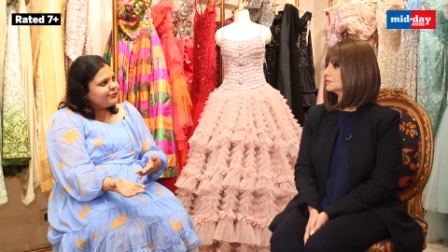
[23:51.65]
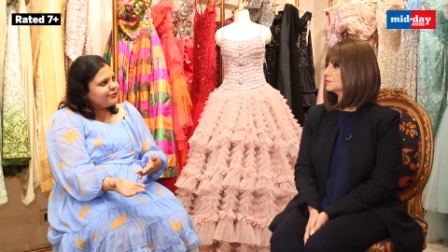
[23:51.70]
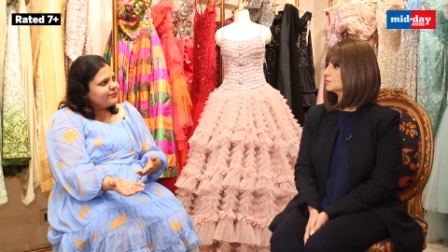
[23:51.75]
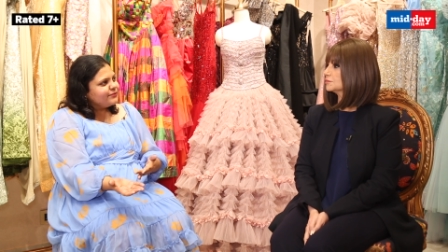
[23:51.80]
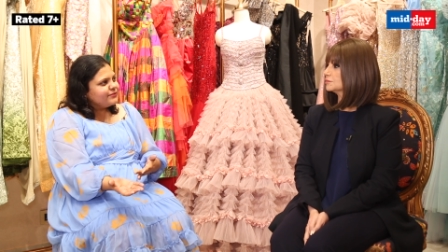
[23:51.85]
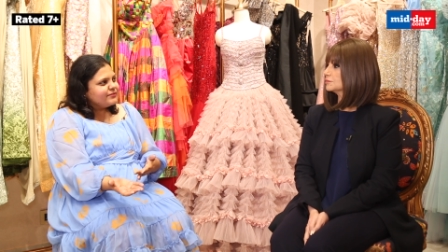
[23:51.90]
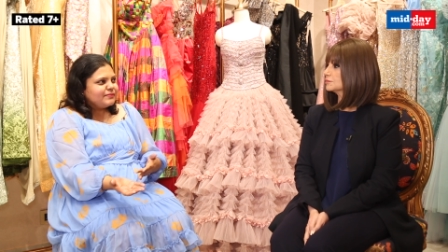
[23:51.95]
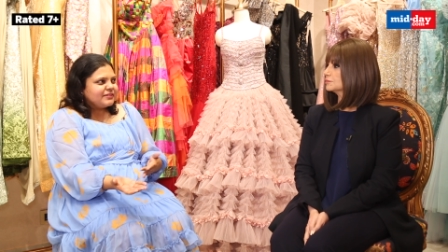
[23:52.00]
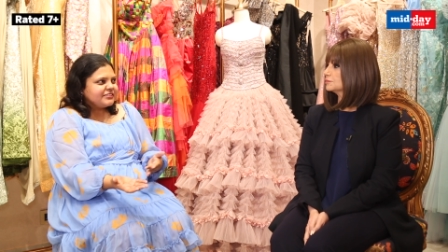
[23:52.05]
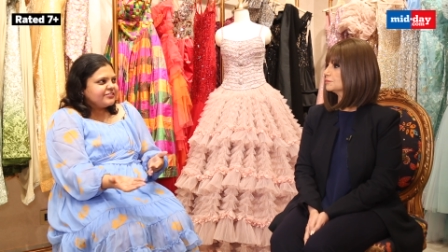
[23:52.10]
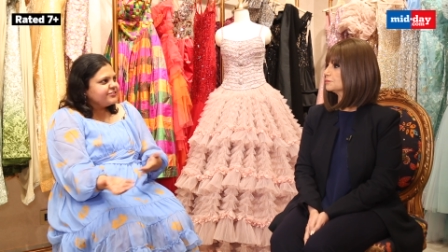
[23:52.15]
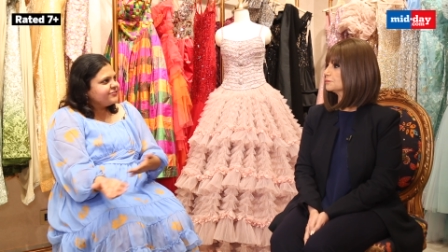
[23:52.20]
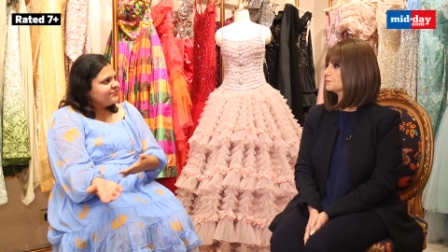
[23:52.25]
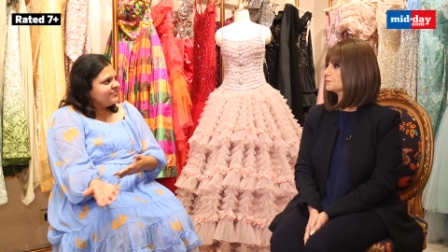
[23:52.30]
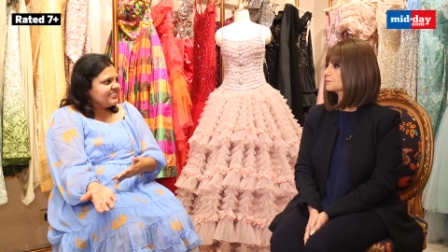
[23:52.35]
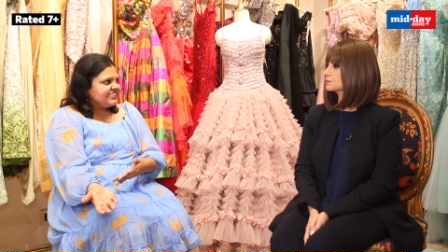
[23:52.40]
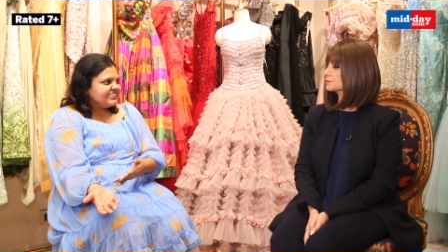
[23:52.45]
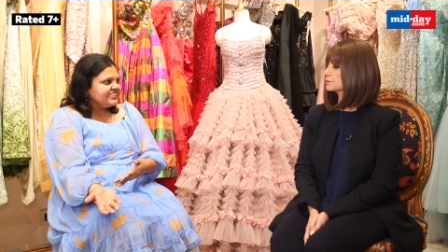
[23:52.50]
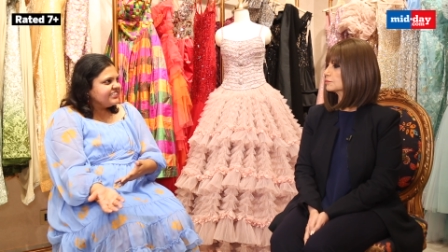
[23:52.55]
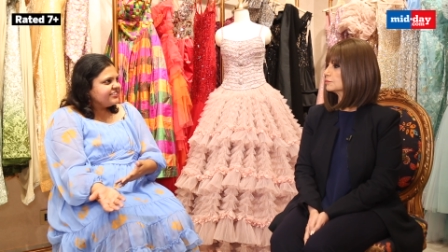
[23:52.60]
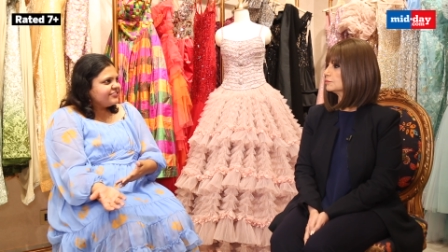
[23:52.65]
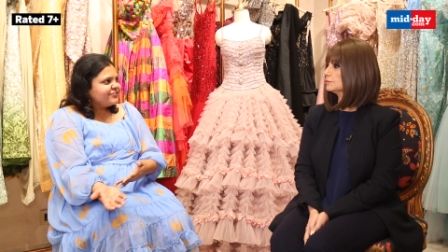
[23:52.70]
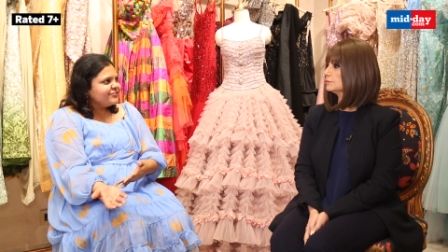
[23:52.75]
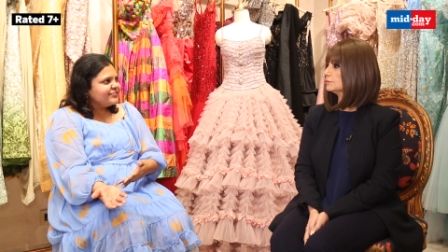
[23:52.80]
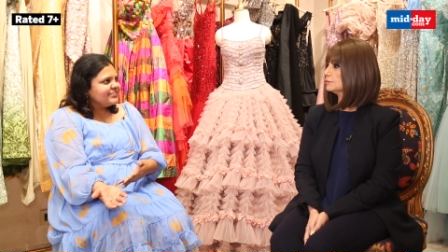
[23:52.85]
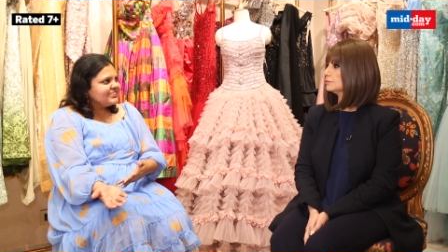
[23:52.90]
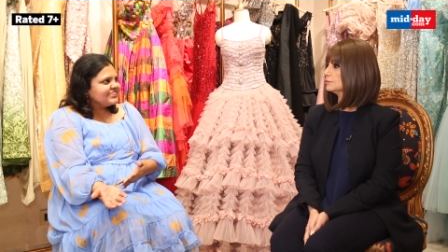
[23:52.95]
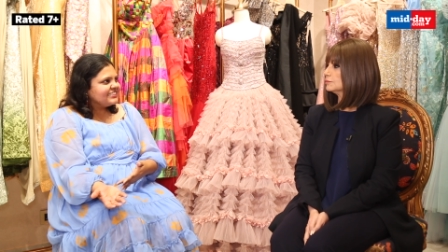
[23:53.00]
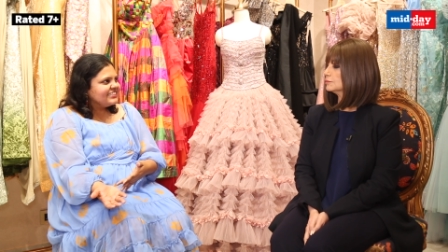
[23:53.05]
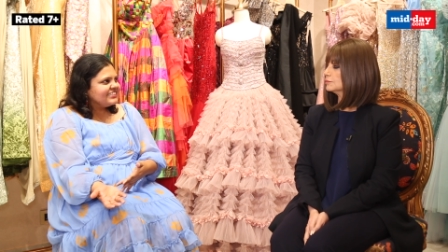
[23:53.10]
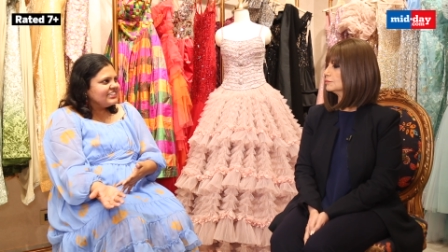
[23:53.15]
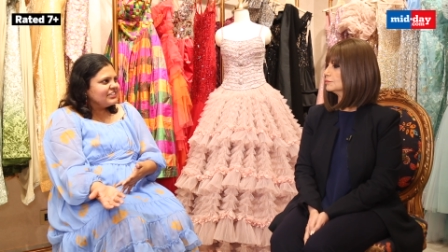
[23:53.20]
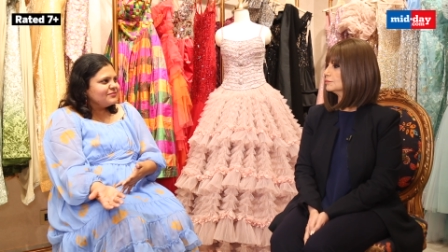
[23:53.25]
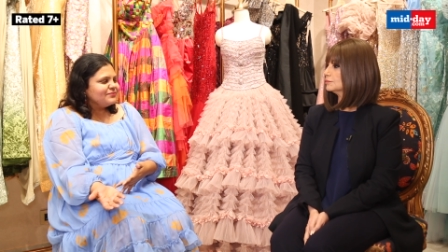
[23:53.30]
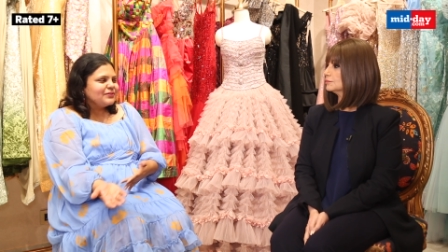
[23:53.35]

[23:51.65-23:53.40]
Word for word: on because we see it on screen,